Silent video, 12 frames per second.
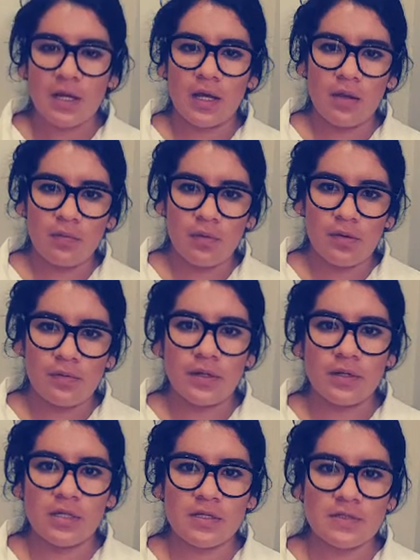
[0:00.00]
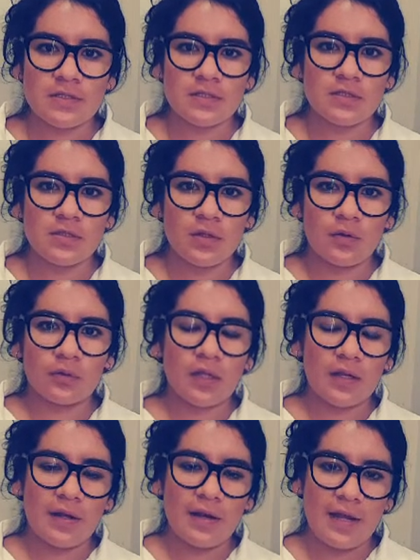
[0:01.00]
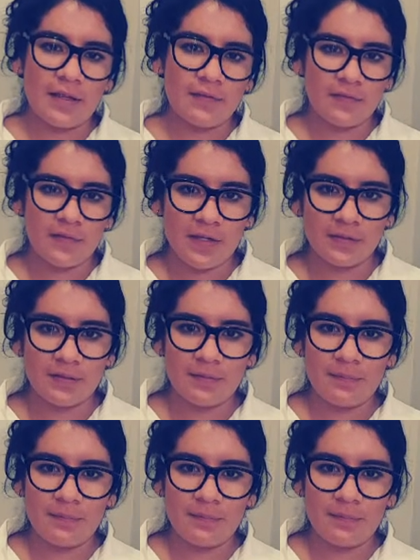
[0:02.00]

However, it is not like that.